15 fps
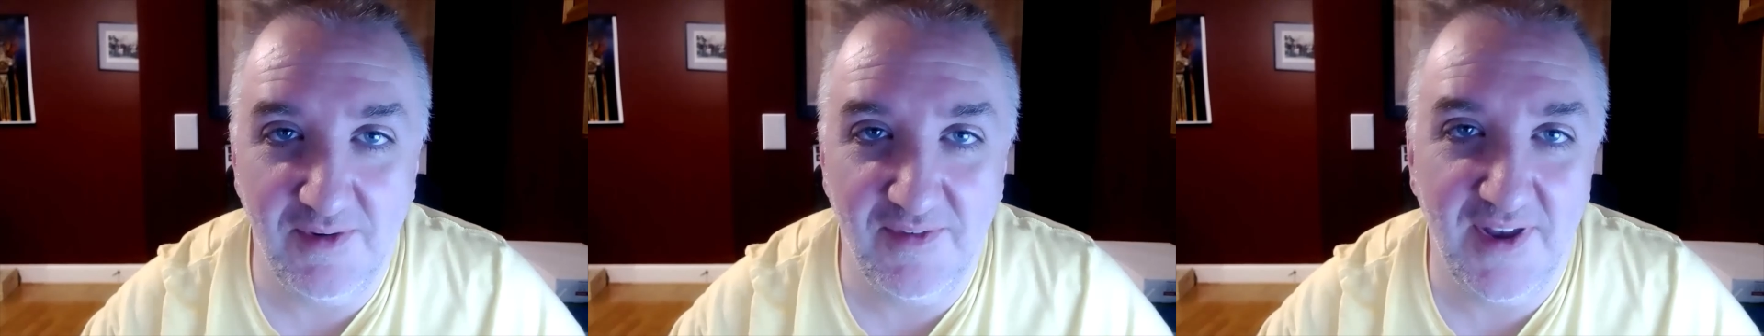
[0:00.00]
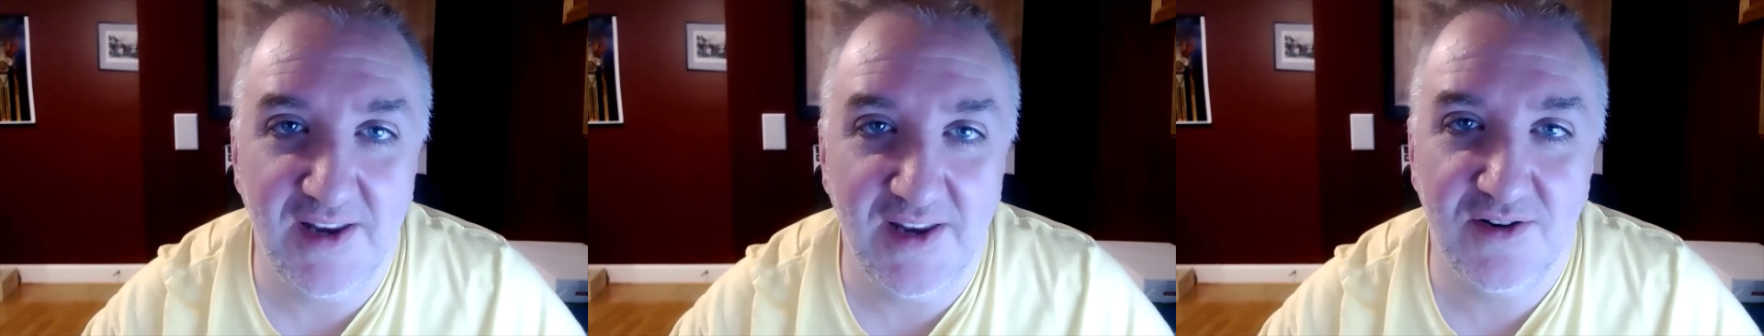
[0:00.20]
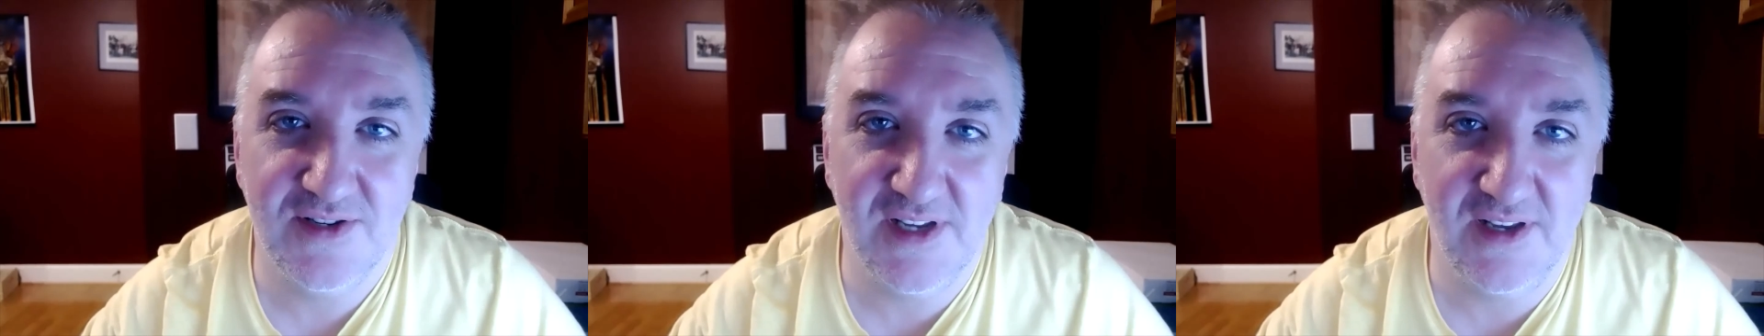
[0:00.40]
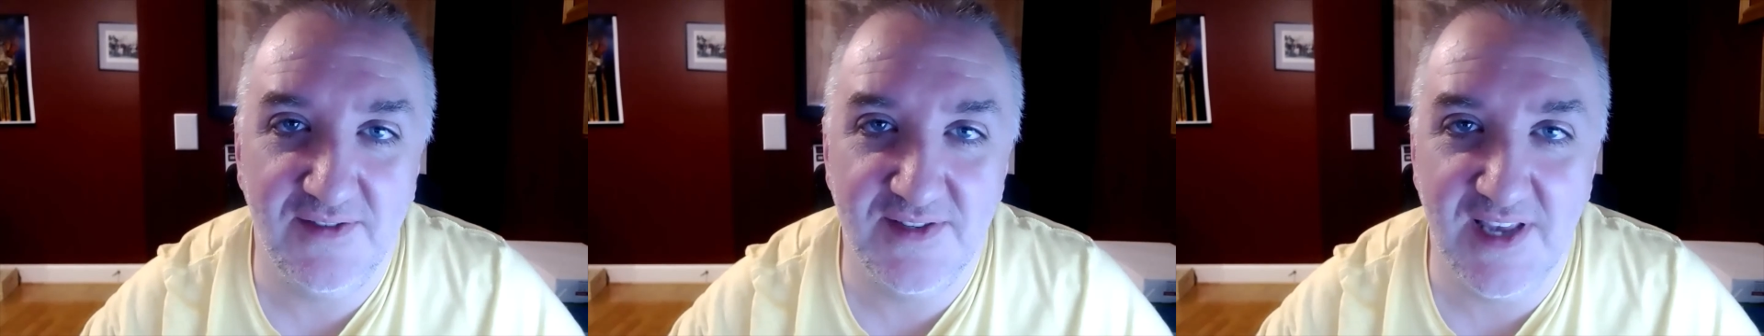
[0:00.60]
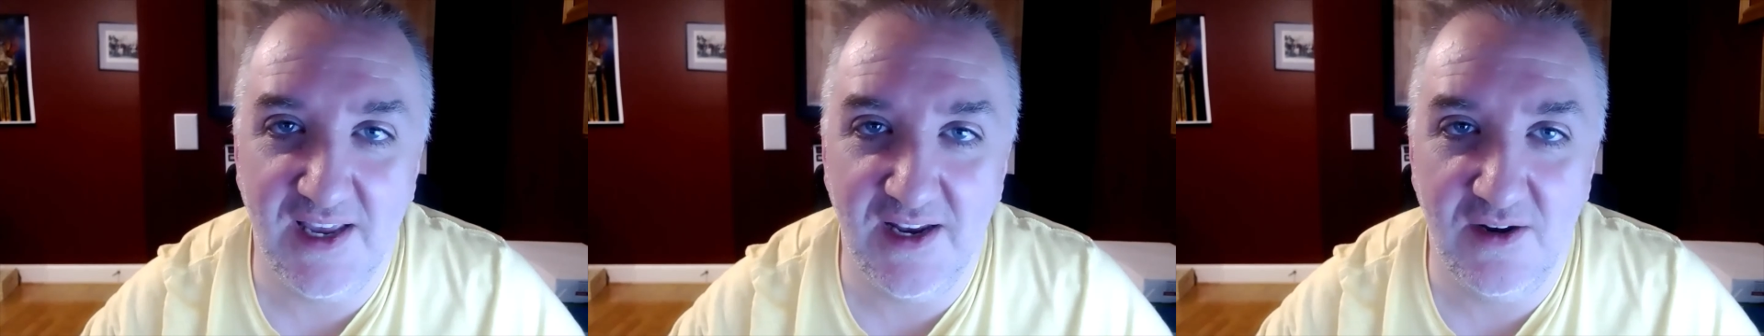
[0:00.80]
you find
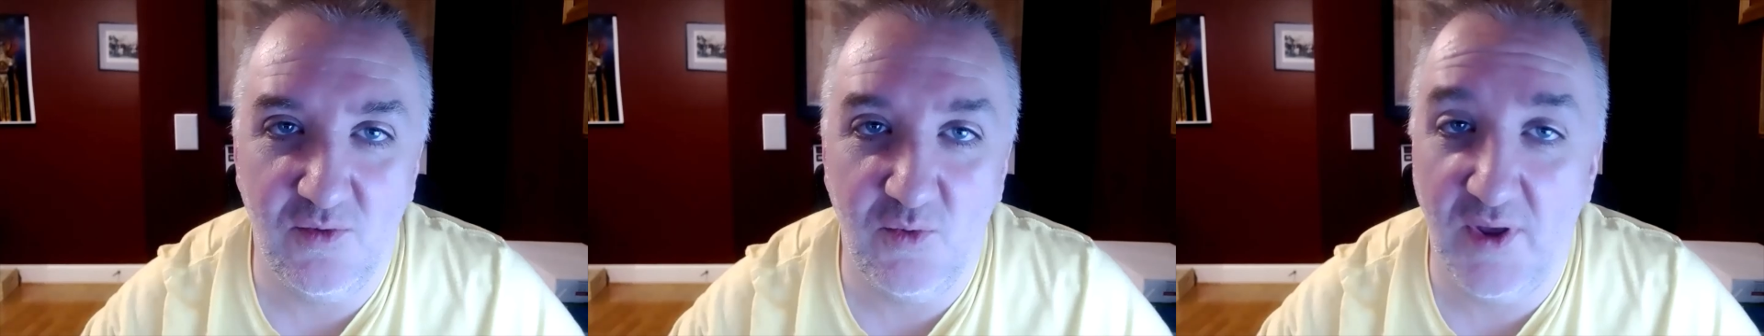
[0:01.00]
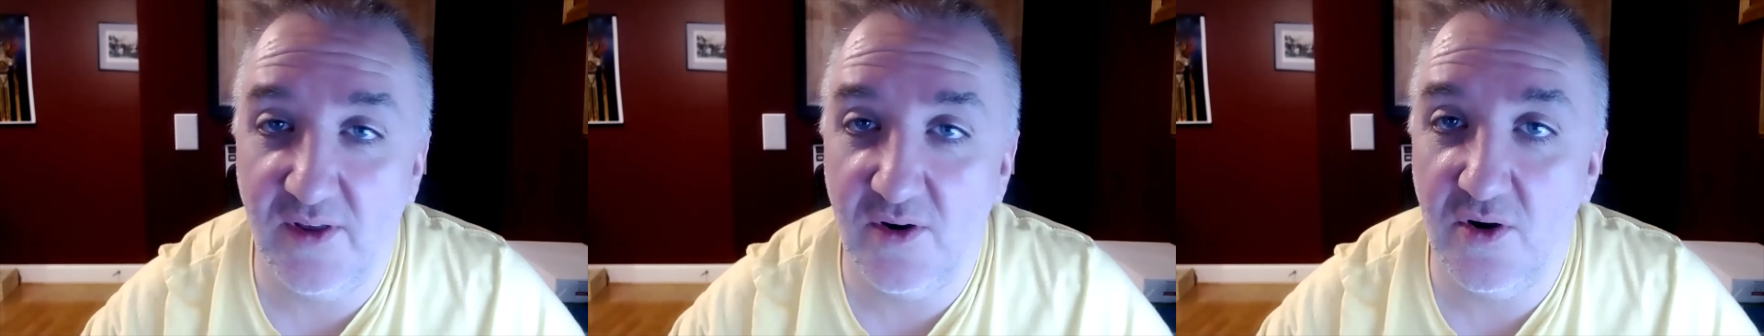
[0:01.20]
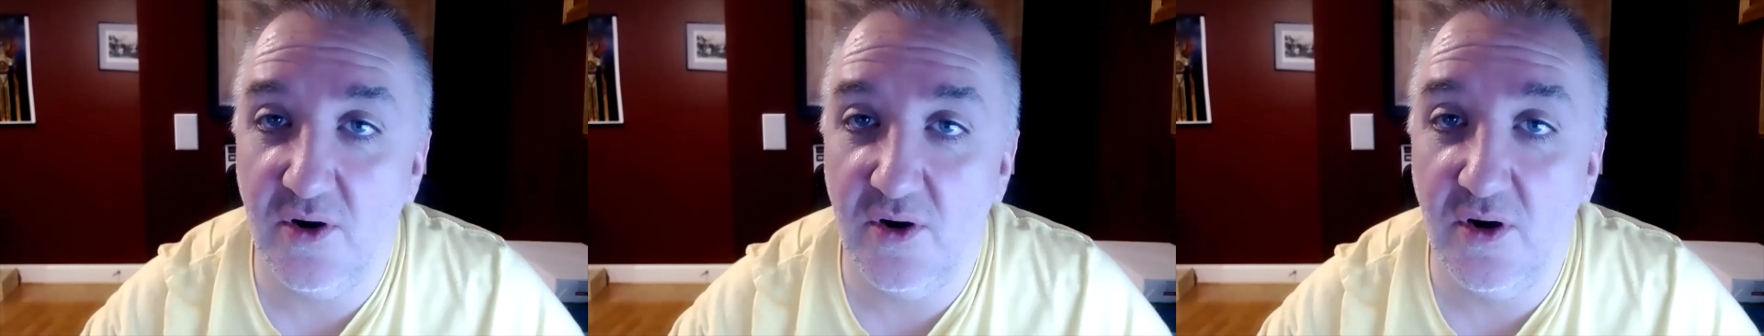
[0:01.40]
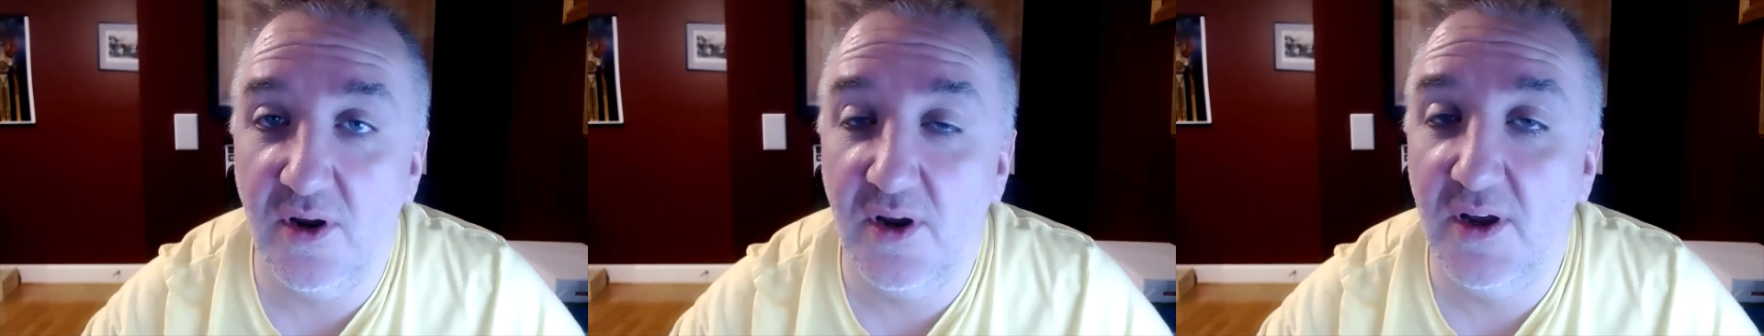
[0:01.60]
yourselves in, whether